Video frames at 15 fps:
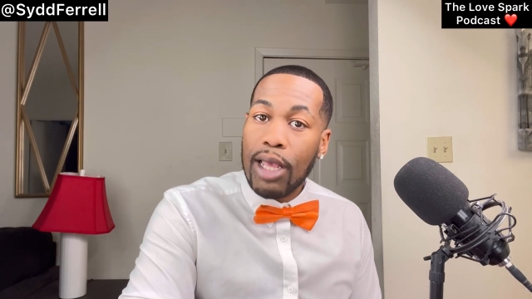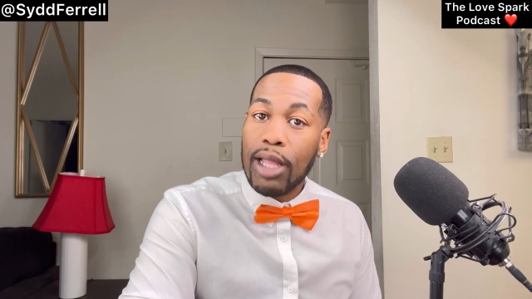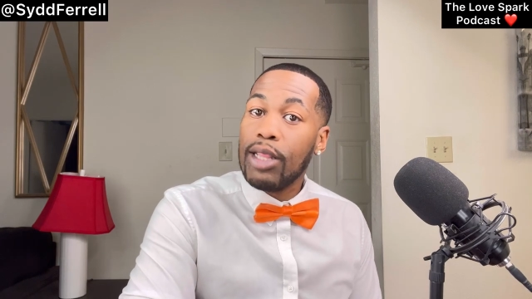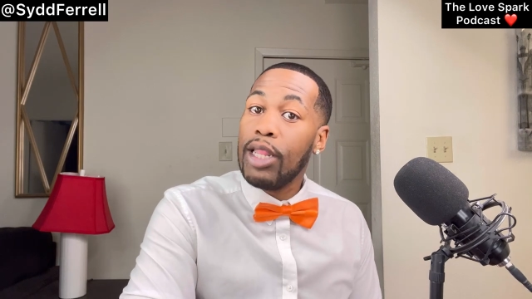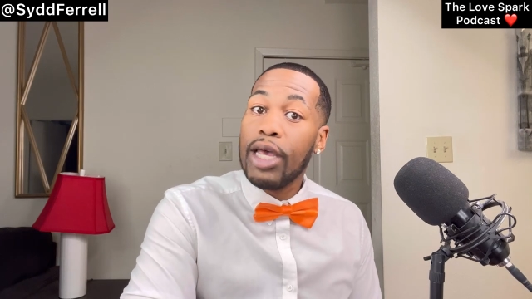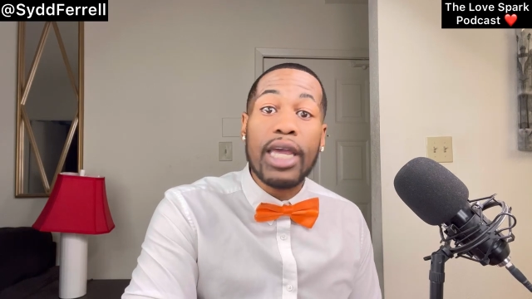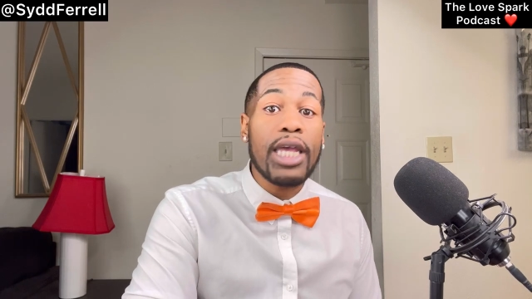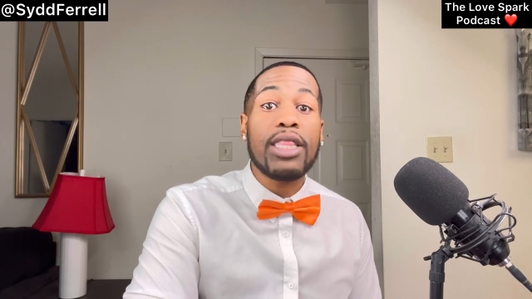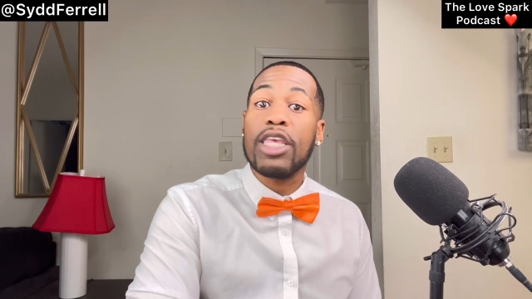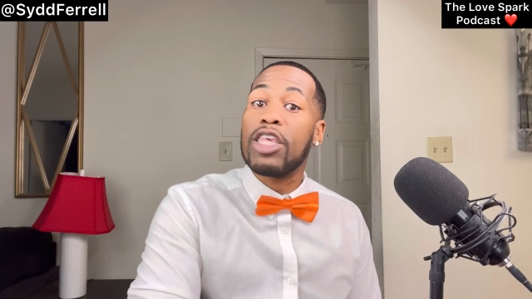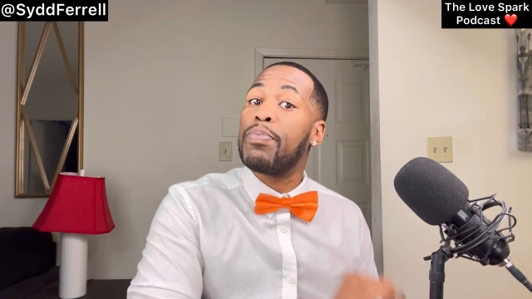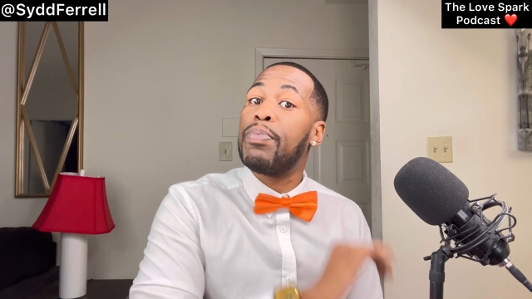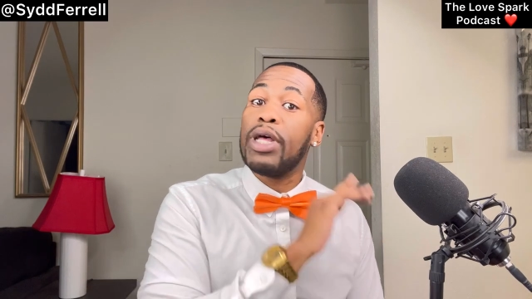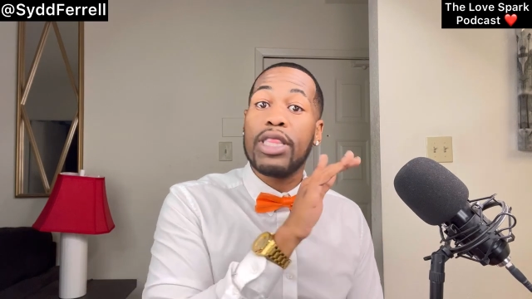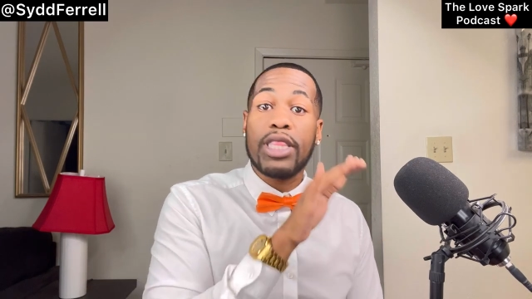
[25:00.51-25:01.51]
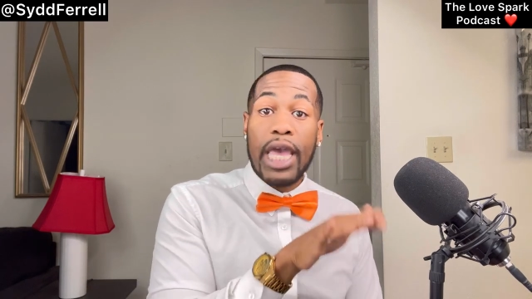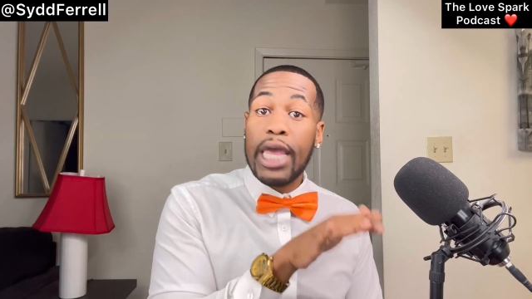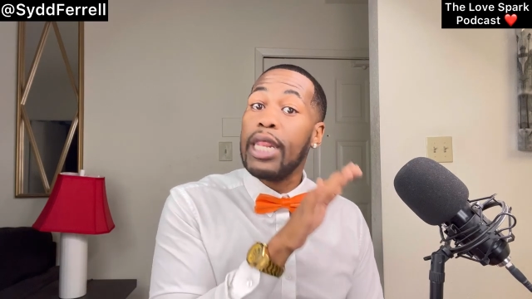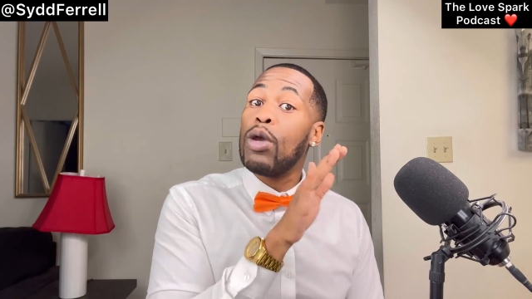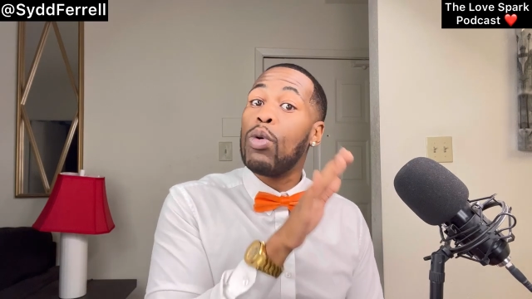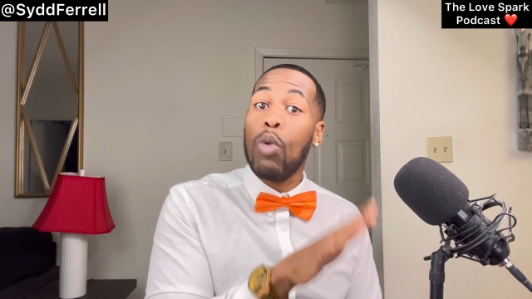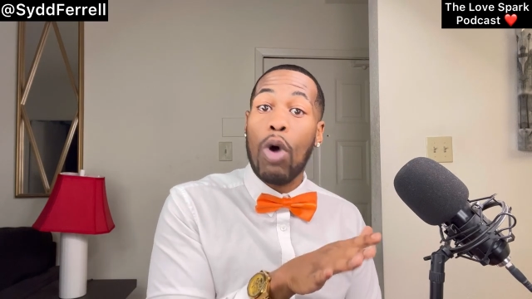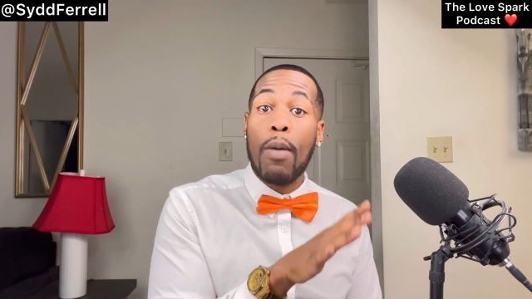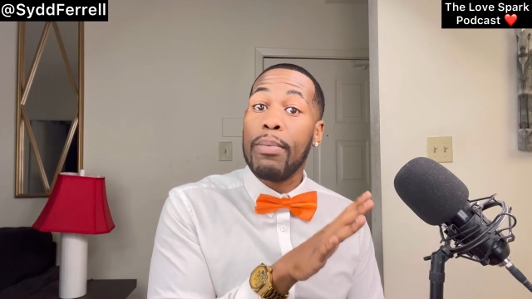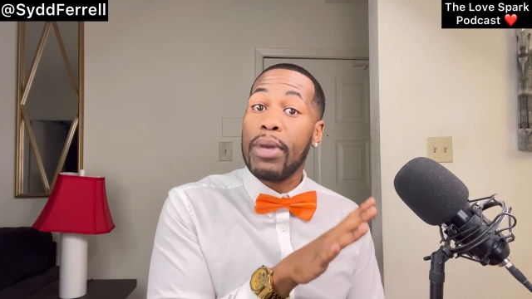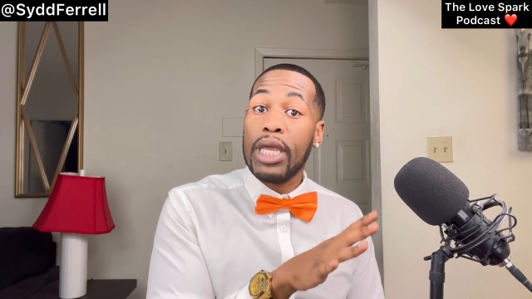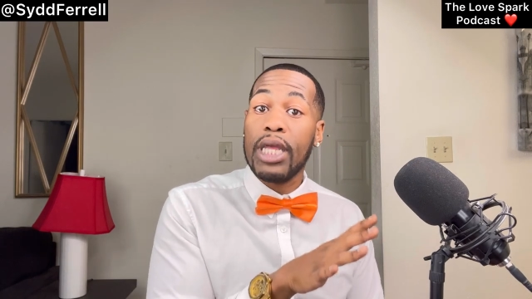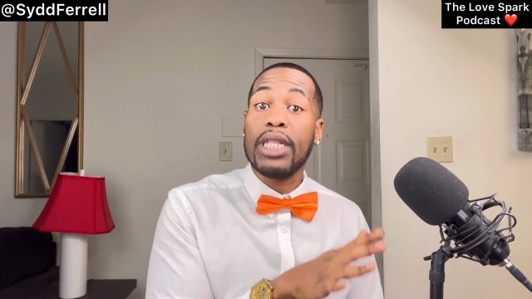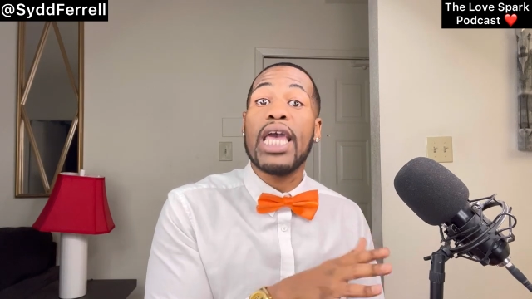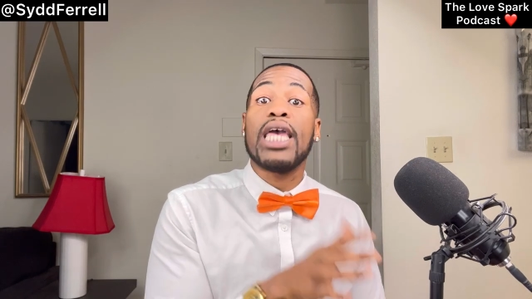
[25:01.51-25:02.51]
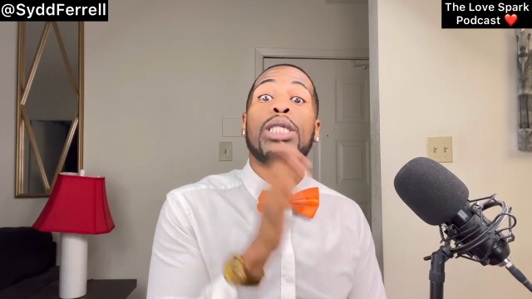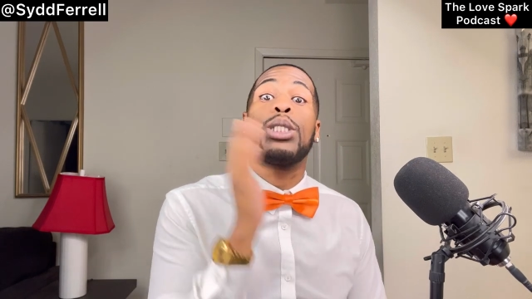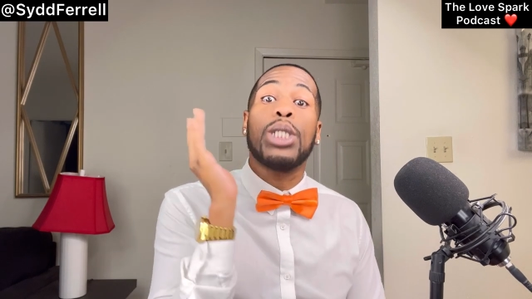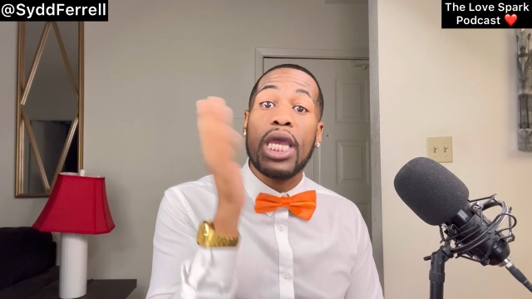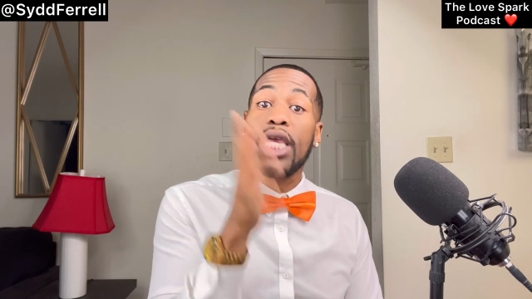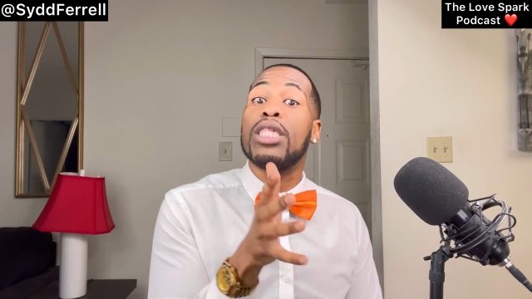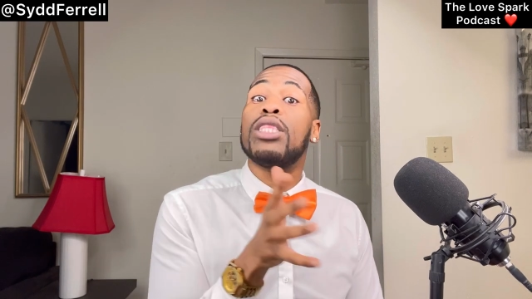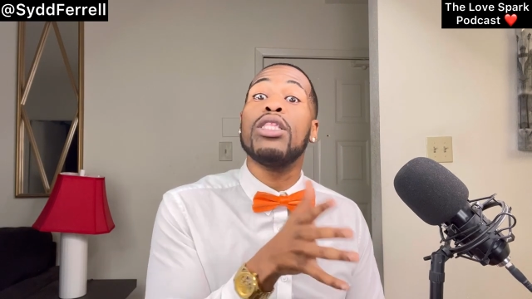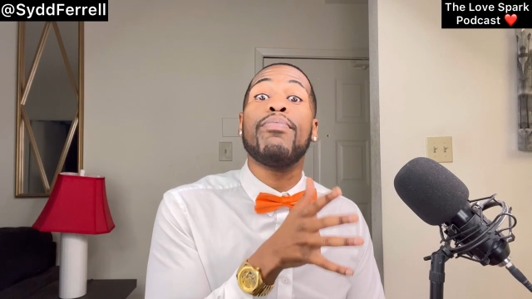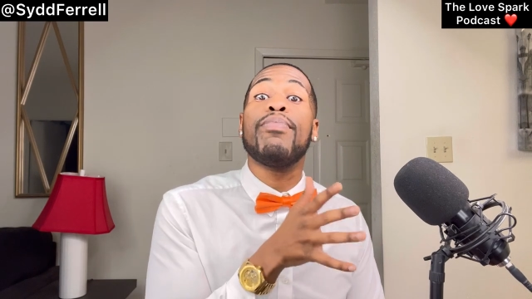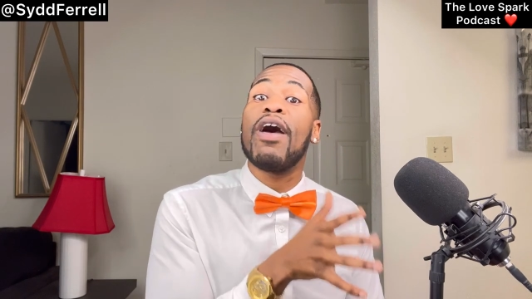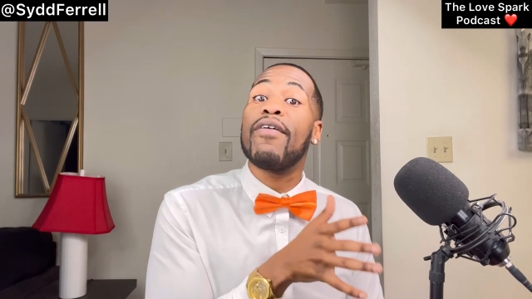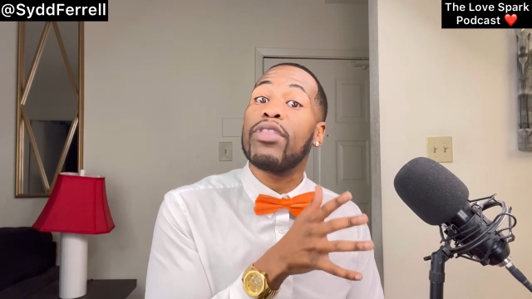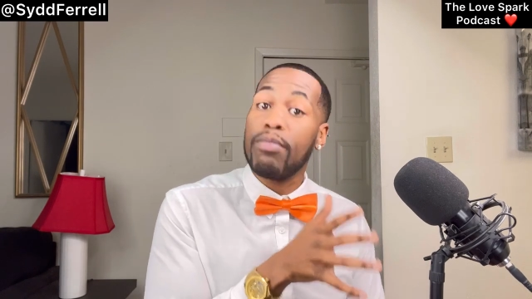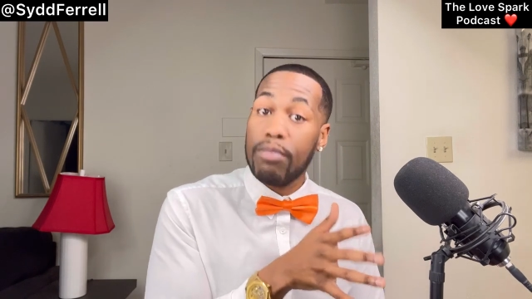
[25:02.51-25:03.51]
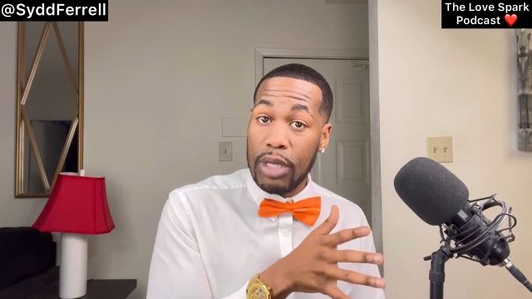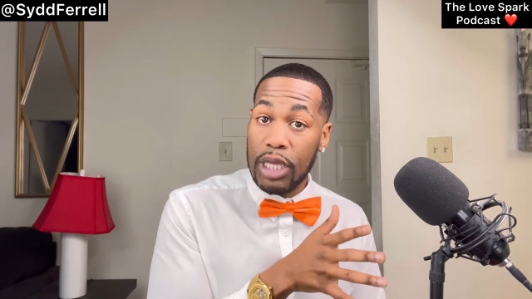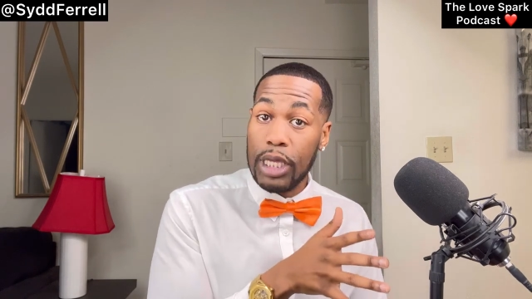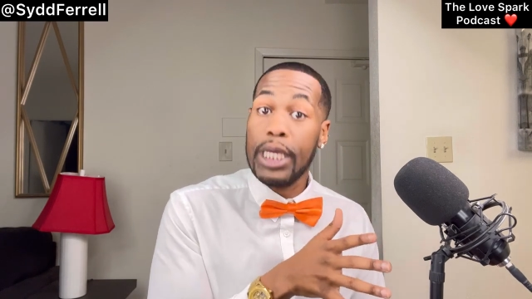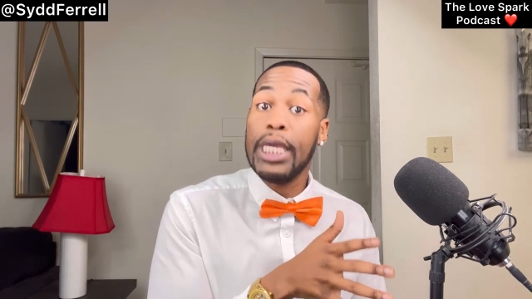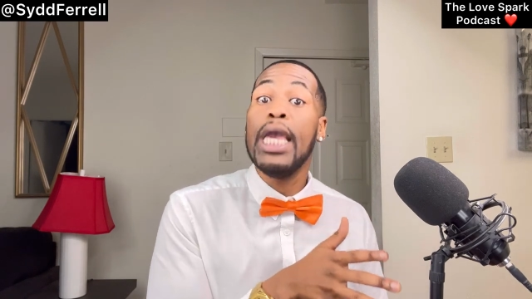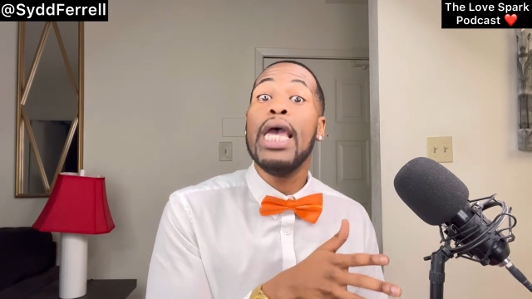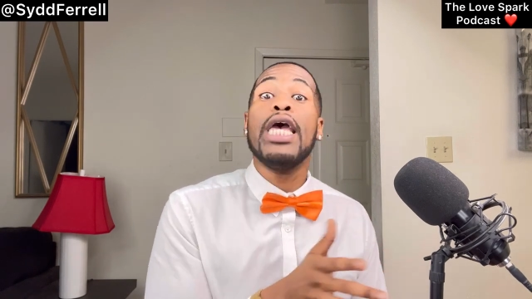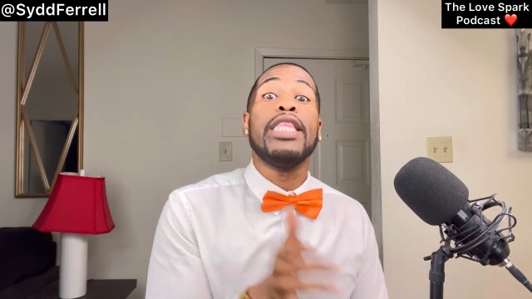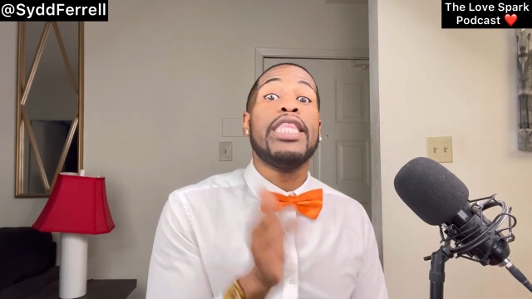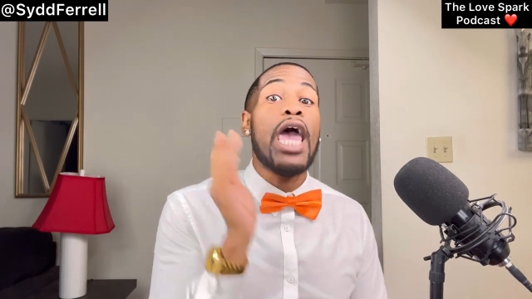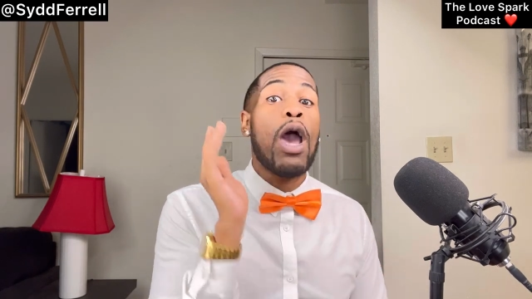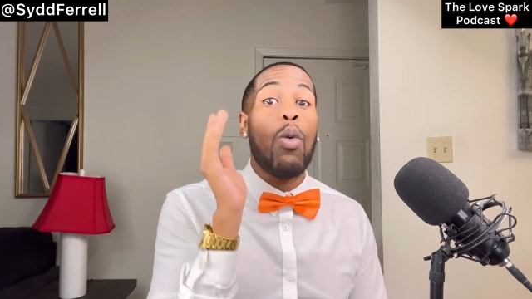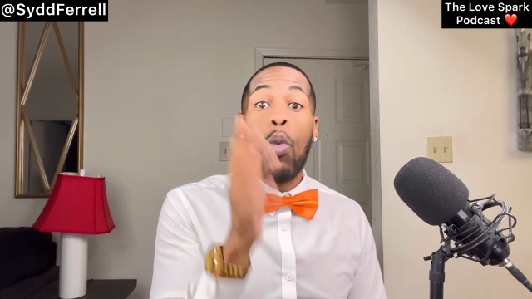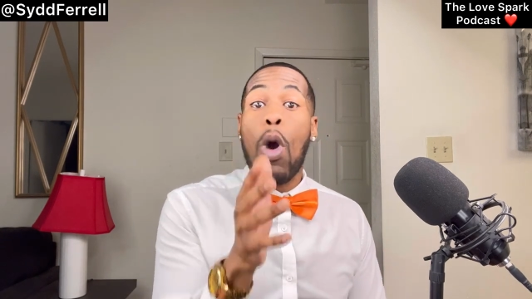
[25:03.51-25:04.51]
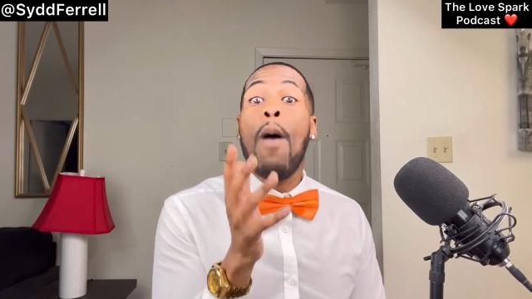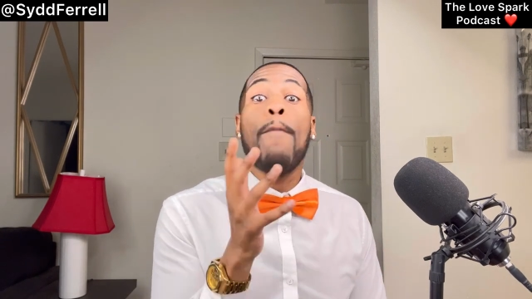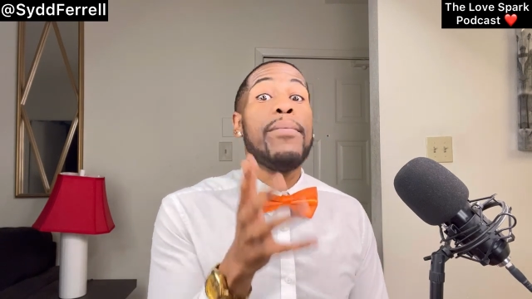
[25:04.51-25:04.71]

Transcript: Look at this pathetic woman that's chasing about me, that want